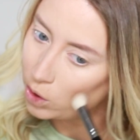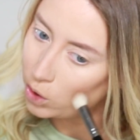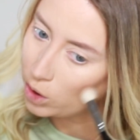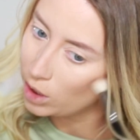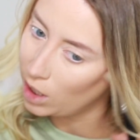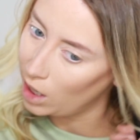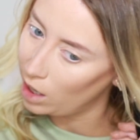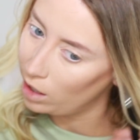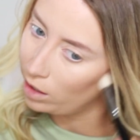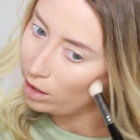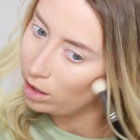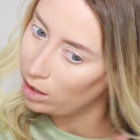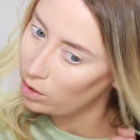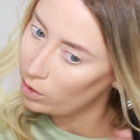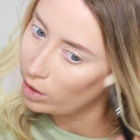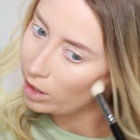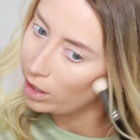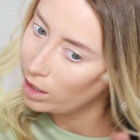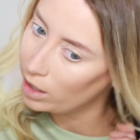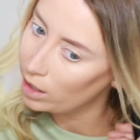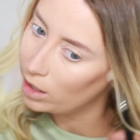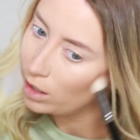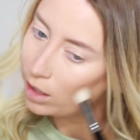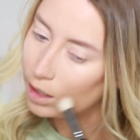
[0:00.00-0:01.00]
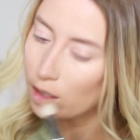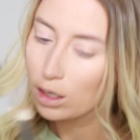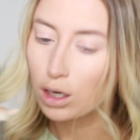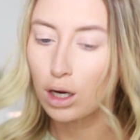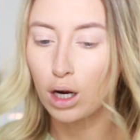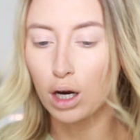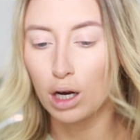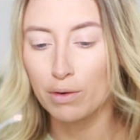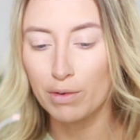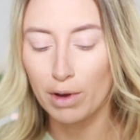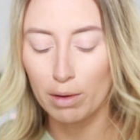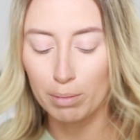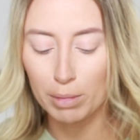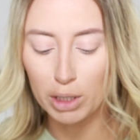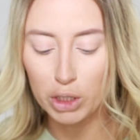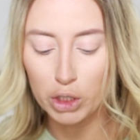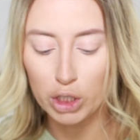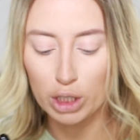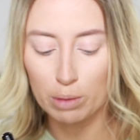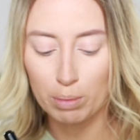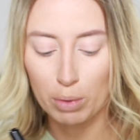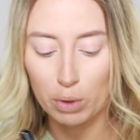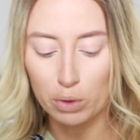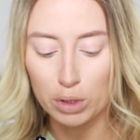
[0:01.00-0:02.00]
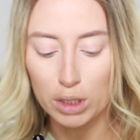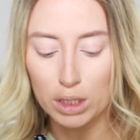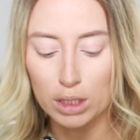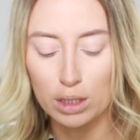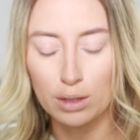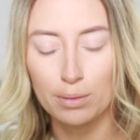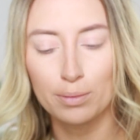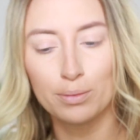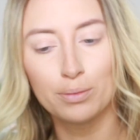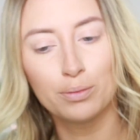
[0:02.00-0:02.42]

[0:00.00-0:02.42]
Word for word: shadow and carve out my cheekbones.